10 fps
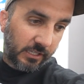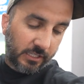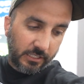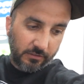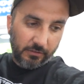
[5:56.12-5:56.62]
And
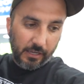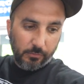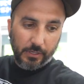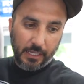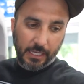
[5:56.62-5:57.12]
then Zach
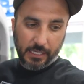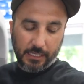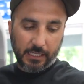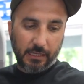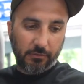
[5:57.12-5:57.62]
went ahead
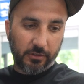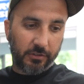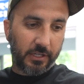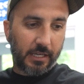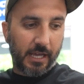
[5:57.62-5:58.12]
and gave us
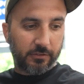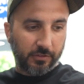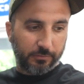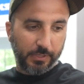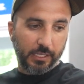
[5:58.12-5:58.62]
an
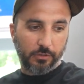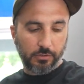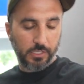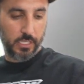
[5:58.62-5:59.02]
access panel